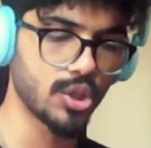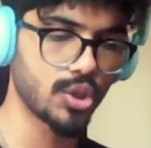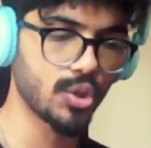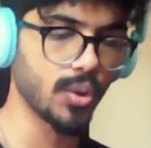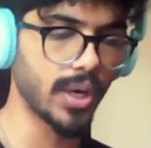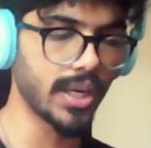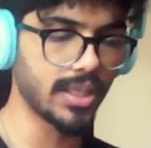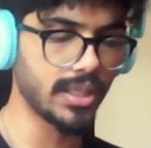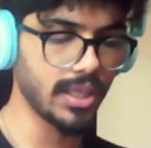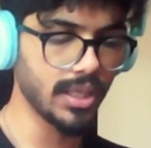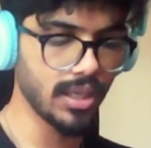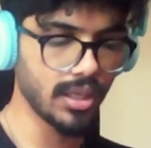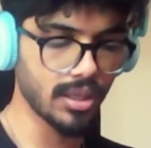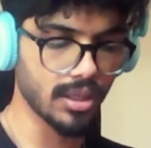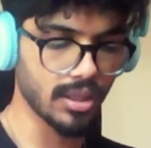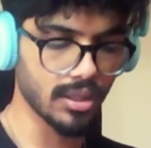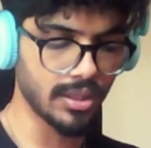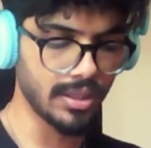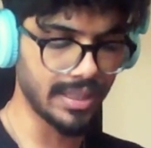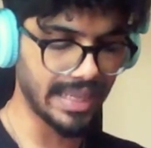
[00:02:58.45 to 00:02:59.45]
So I
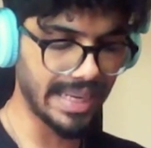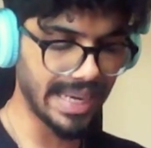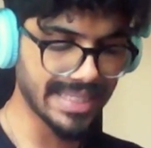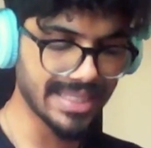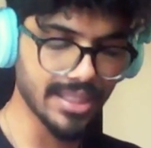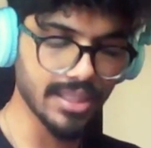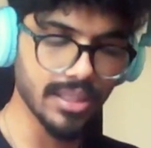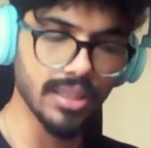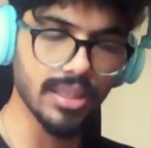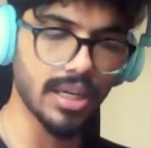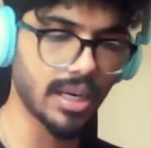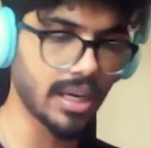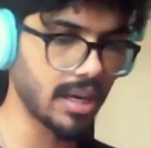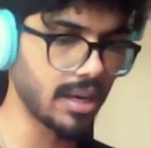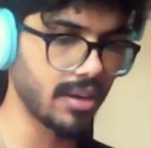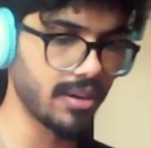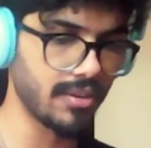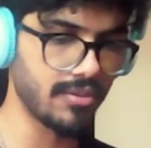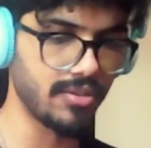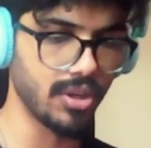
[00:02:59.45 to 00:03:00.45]
think the lesson that
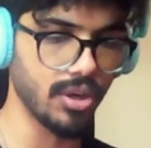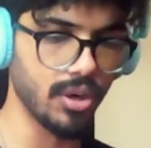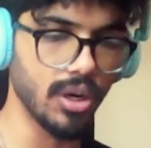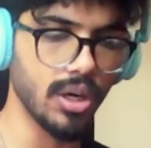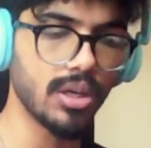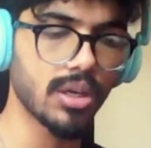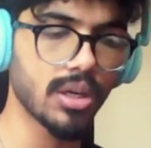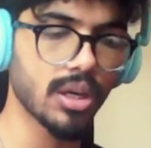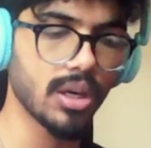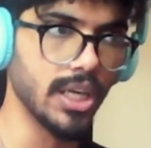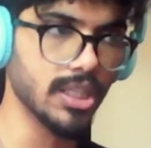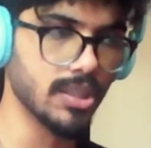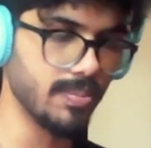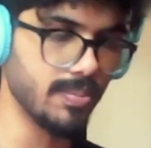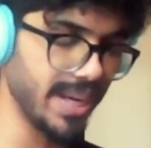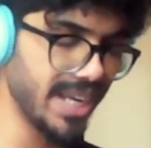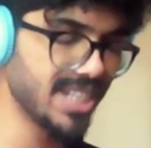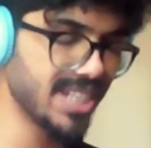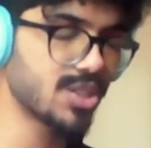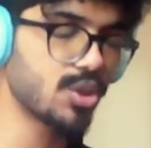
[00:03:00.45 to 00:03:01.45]
I have learned is
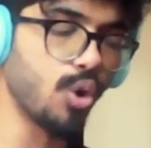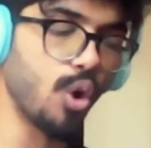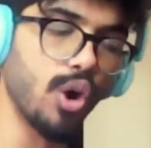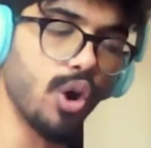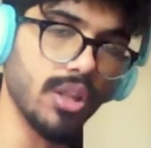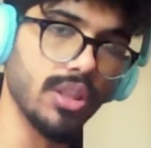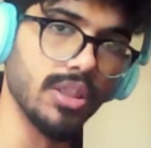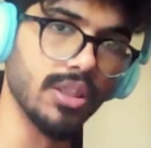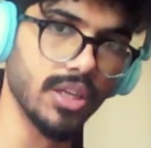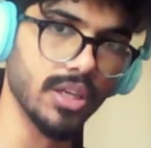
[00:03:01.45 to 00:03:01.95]
based on